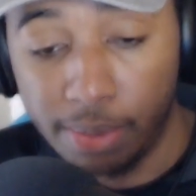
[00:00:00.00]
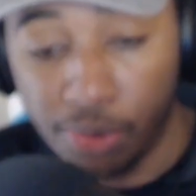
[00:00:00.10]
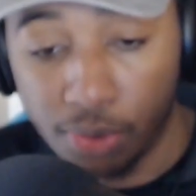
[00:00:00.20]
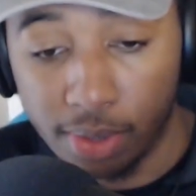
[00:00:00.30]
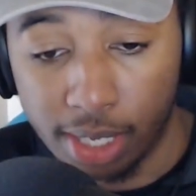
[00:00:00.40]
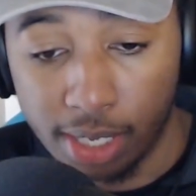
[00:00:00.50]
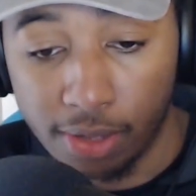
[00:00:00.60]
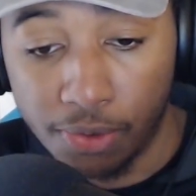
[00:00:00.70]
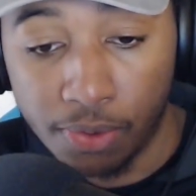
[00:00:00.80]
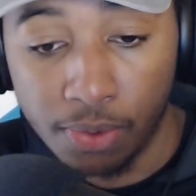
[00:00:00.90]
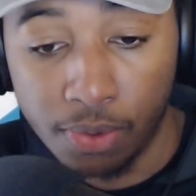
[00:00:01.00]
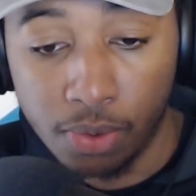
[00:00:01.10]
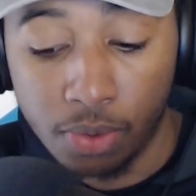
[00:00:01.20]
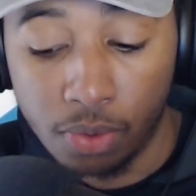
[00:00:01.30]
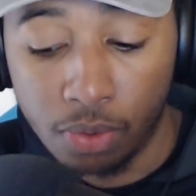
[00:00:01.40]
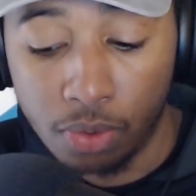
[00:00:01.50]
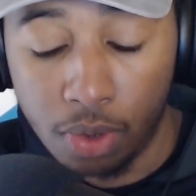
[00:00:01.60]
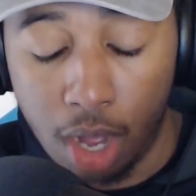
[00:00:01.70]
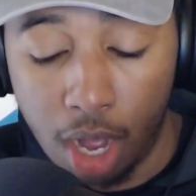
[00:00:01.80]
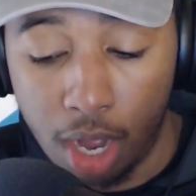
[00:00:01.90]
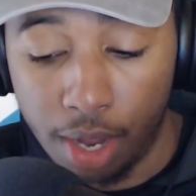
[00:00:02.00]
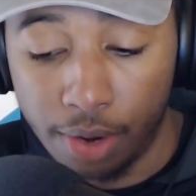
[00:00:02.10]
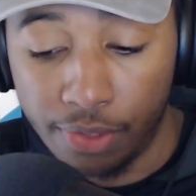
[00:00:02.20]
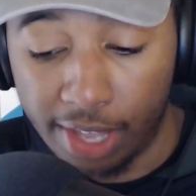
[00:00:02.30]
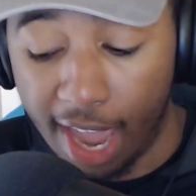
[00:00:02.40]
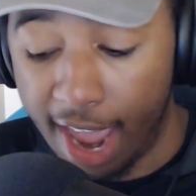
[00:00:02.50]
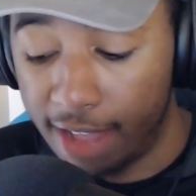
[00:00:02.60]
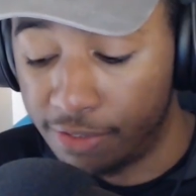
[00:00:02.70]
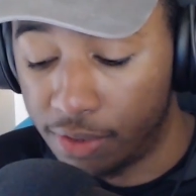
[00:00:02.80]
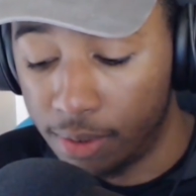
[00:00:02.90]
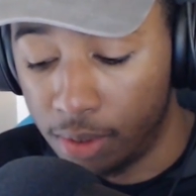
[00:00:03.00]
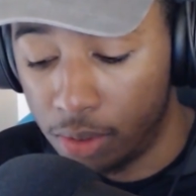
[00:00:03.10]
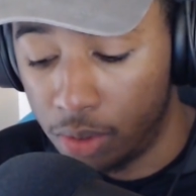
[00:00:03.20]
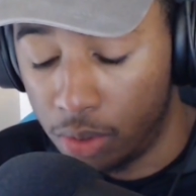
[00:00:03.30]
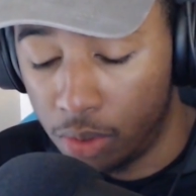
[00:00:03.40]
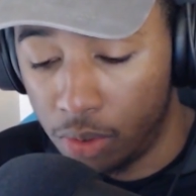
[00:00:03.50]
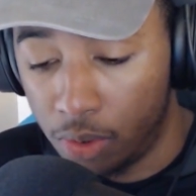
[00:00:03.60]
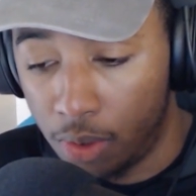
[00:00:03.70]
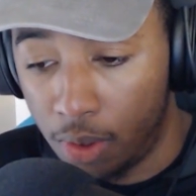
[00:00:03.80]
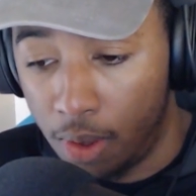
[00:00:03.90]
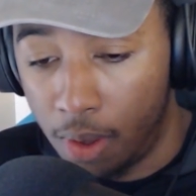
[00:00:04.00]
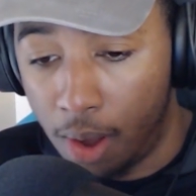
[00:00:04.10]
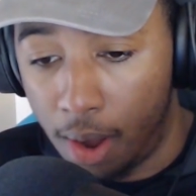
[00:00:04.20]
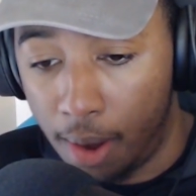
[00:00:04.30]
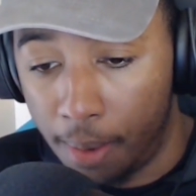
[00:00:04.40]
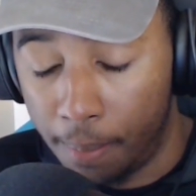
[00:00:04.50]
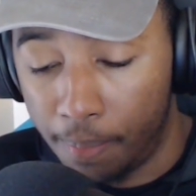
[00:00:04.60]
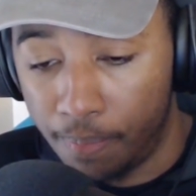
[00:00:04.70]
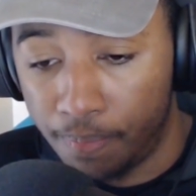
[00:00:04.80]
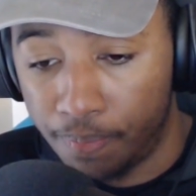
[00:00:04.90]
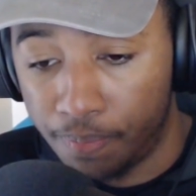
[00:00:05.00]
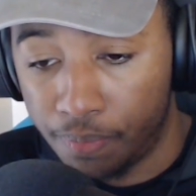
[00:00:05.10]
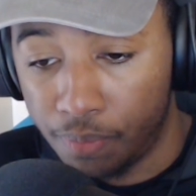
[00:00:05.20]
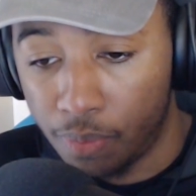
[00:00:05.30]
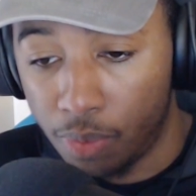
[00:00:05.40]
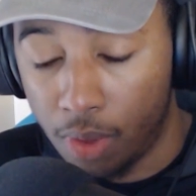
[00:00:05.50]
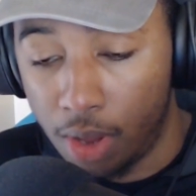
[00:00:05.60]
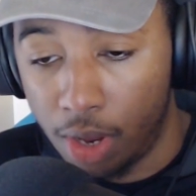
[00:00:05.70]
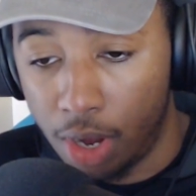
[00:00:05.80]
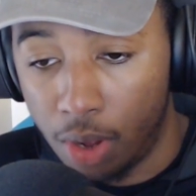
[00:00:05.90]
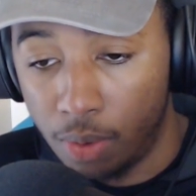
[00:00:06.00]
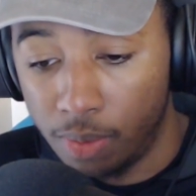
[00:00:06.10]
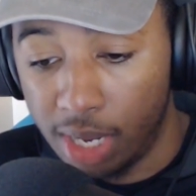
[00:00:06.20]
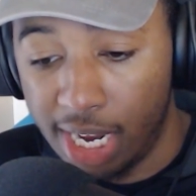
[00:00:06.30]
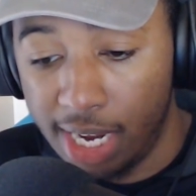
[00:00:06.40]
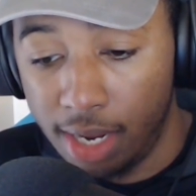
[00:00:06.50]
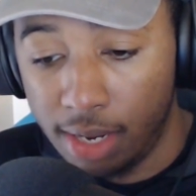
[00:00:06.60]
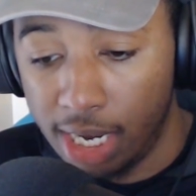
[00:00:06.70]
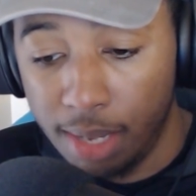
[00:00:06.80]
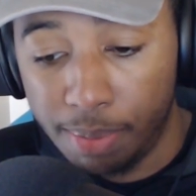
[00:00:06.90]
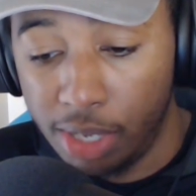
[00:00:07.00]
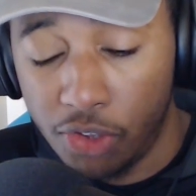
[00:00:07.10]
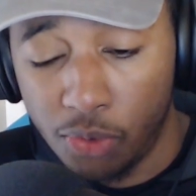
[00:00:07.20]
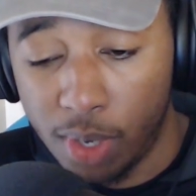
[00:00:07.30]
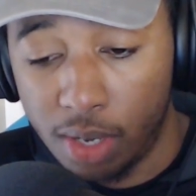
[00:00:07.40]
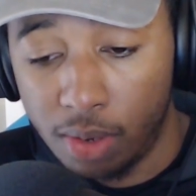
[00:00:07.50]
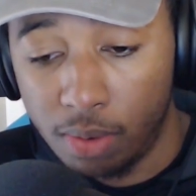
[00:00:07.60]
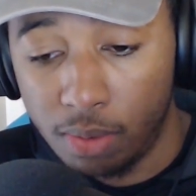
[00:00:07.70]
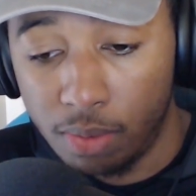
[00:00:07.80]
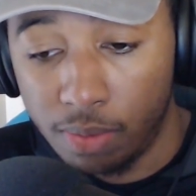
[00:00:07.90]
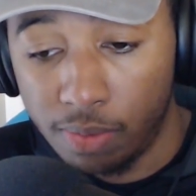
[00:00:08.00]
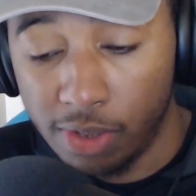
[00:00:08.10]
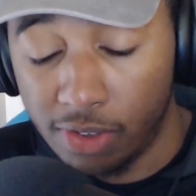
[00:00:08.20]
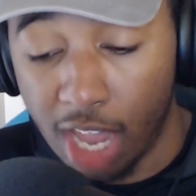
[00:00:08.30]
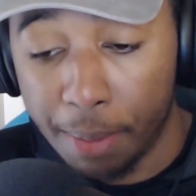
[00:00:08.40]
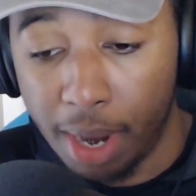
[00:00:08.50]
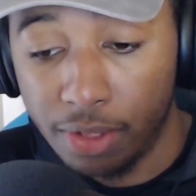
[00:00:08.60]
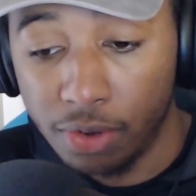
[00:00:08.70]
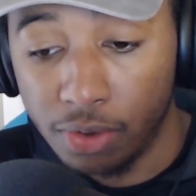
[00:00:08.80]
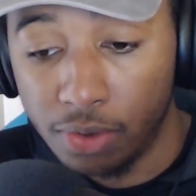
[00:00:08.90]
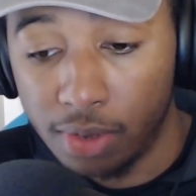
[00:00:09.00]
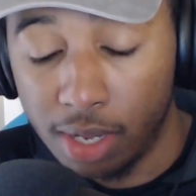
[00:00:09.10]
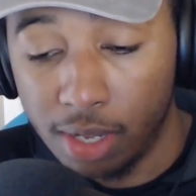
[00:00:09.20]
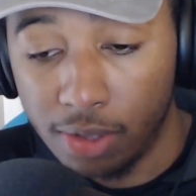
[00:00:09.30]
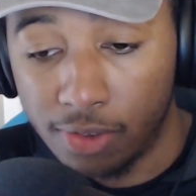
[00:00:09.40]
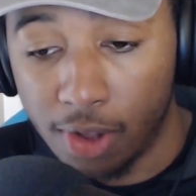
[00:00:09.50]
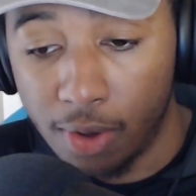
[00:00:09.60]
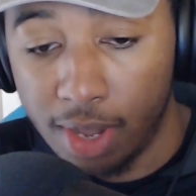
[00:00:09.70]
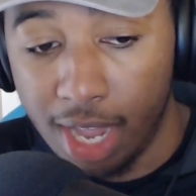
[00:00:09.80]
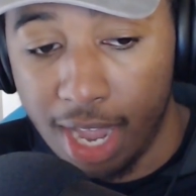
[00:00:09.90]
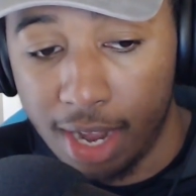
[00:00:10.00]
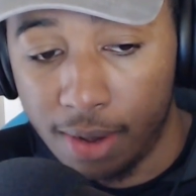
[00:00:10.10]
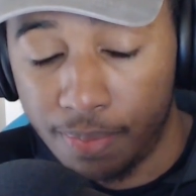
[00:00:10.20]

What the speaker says: up short against the Cavs. Um, he didn't play too well this game either, and so he had